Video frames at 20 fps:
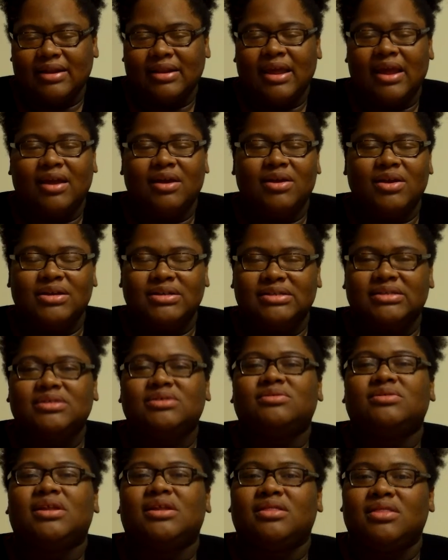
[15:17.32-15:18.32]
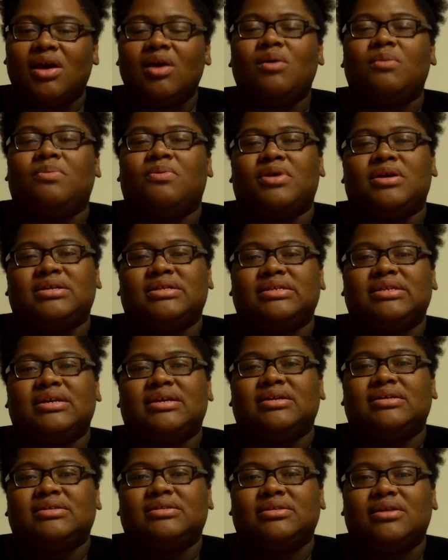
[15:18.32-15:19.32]
there is still the thought
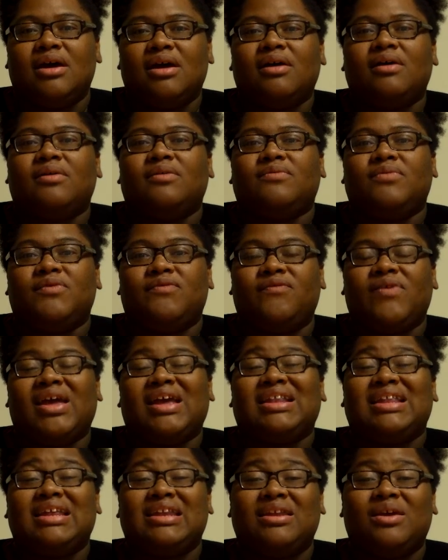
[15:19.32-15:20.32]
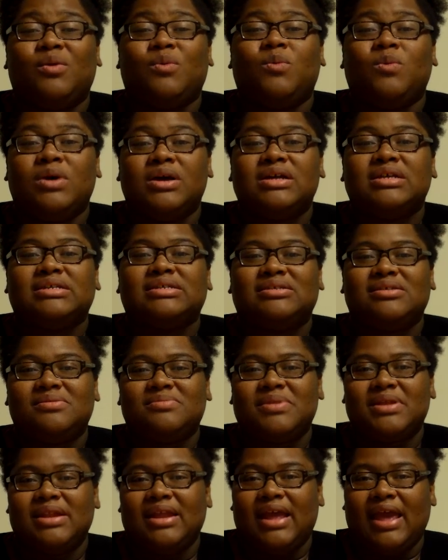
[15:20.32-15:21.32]
process of the fact that there was
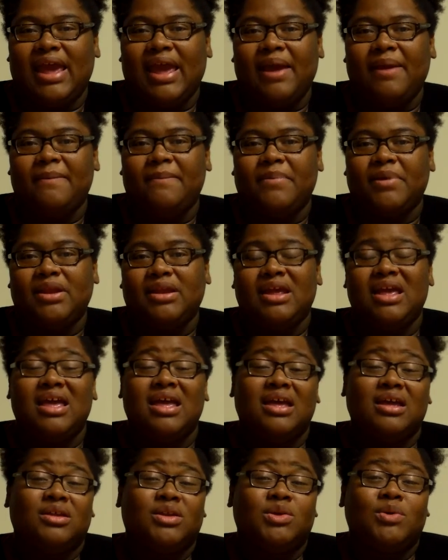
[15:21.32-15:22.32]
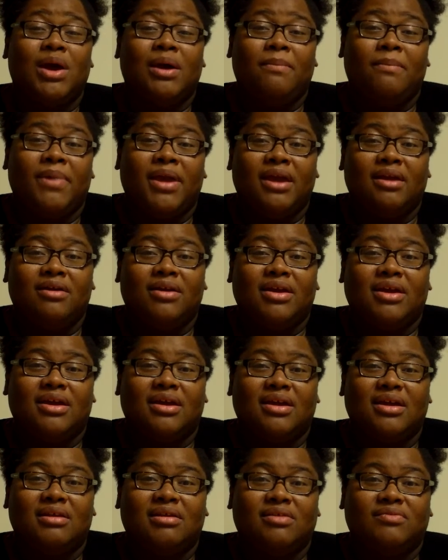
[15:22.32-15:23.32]
something that happened. Do I bury
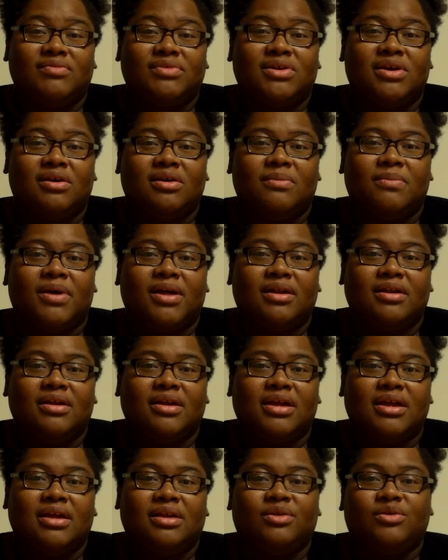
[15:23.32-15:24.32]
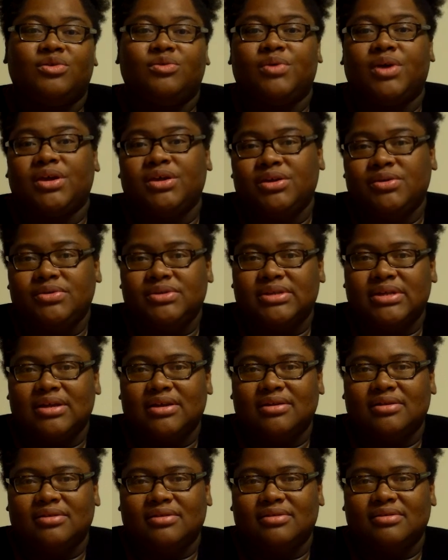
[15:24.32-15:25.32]
it and never talk about it again, or do I use it?